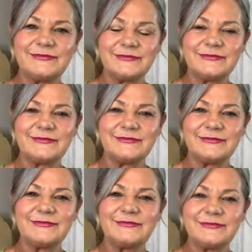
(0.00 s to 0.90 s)

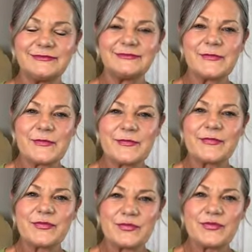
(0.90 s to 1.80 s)

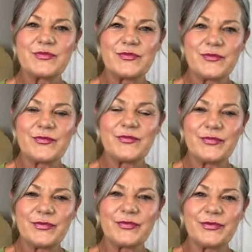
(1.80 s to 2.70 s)

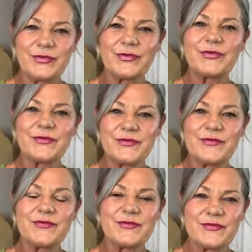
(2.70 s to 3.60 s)

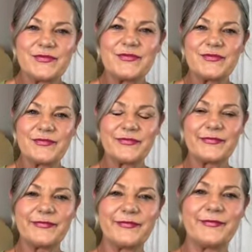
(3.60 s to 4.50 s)

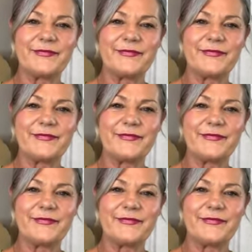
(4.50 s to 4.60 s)
(not speaking)